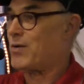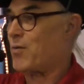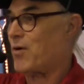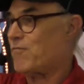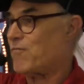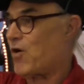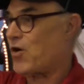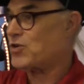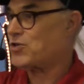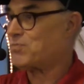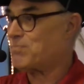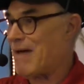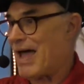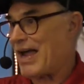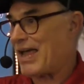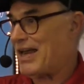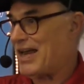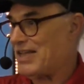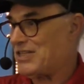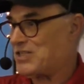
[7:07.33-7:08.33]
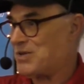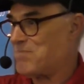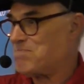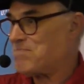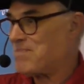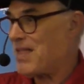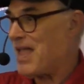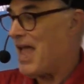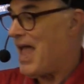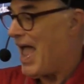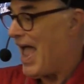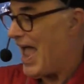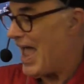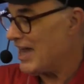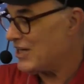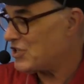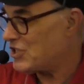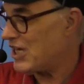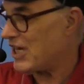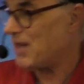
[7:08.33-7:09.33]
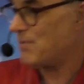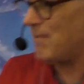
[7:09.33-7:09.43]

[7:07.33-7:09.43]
and reverse mechanism, and she